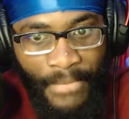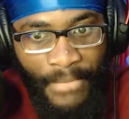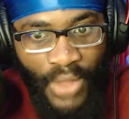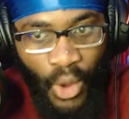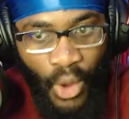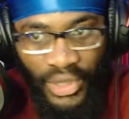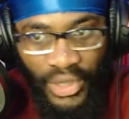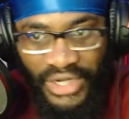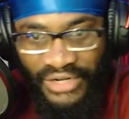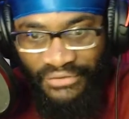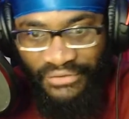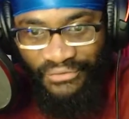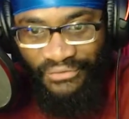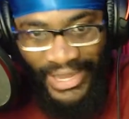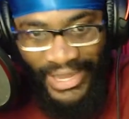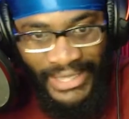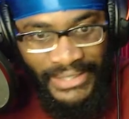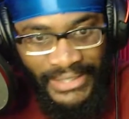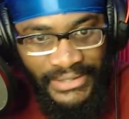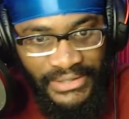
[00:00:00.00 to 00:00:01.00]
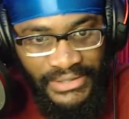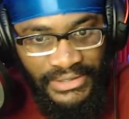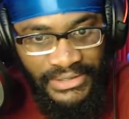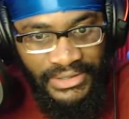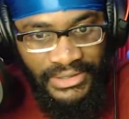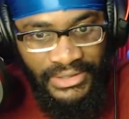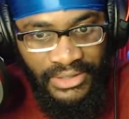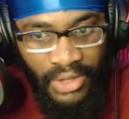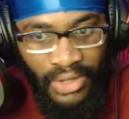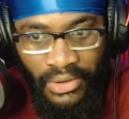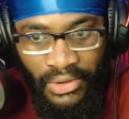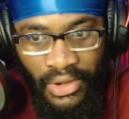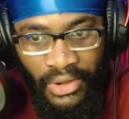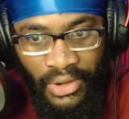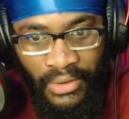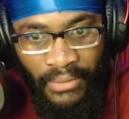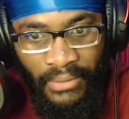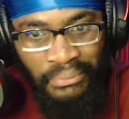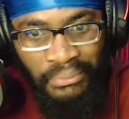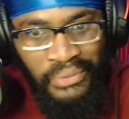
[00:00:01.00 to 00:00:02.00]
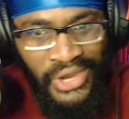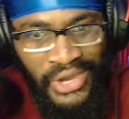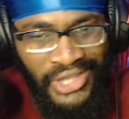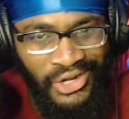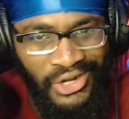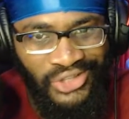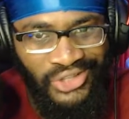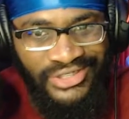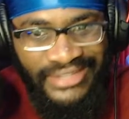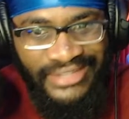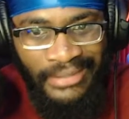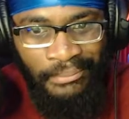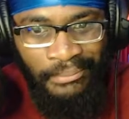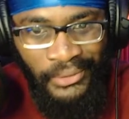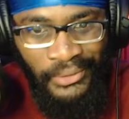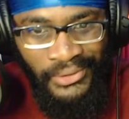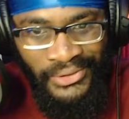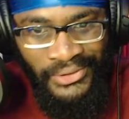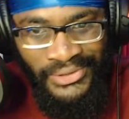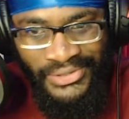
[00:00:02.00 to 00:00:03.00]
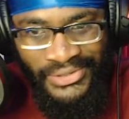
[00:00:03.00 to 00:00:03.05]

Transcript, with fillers: we gonna fight? Bring it on, Dimple.